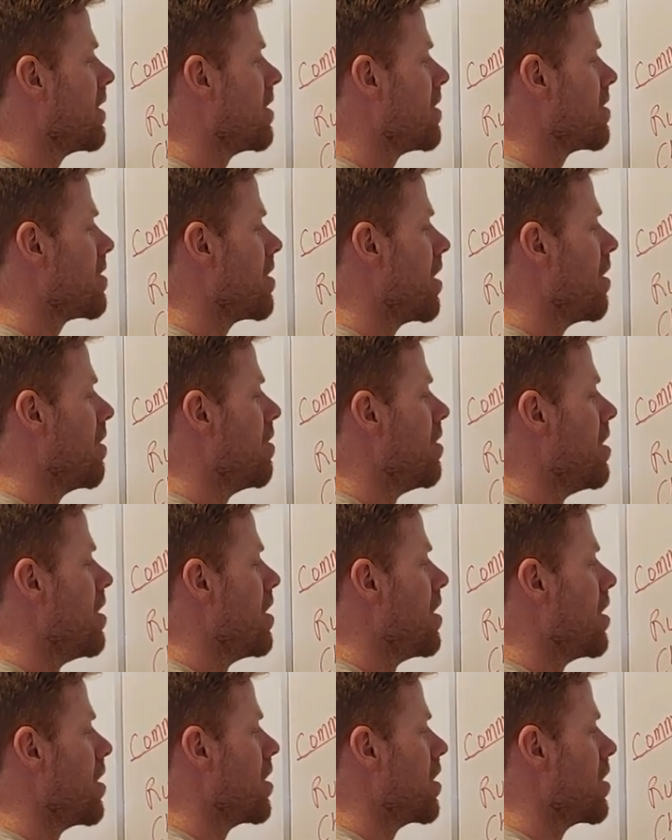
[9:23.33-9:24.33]
So
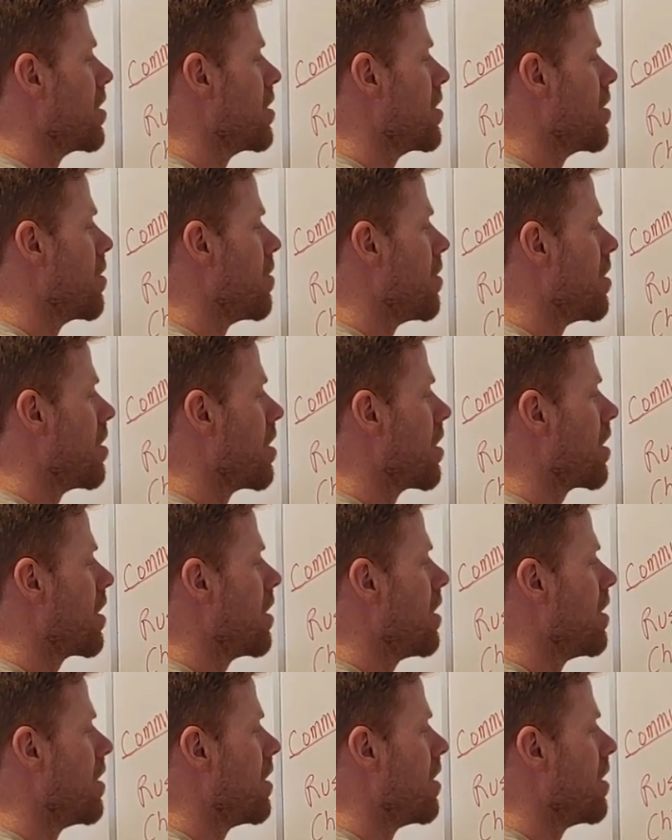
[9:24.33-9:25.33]

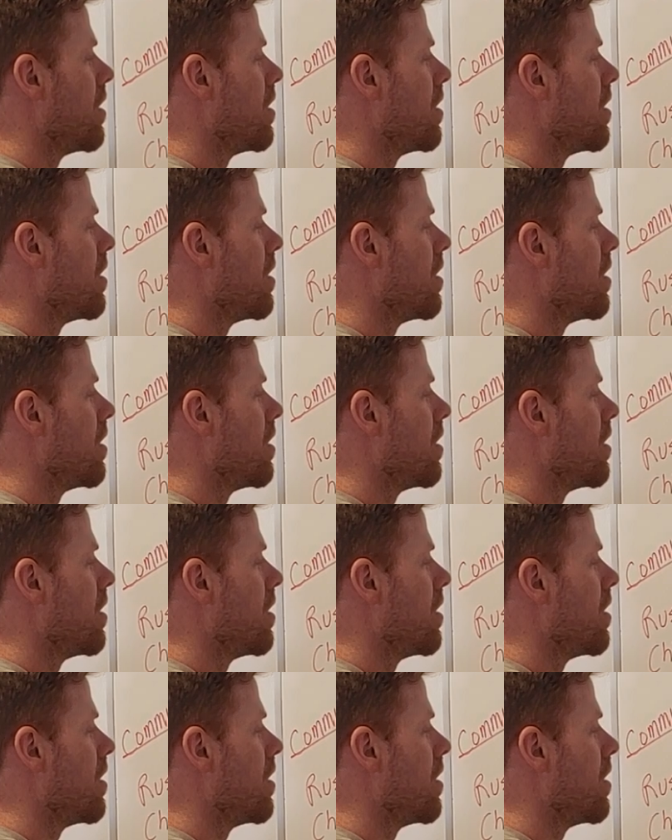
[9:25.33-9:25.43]
your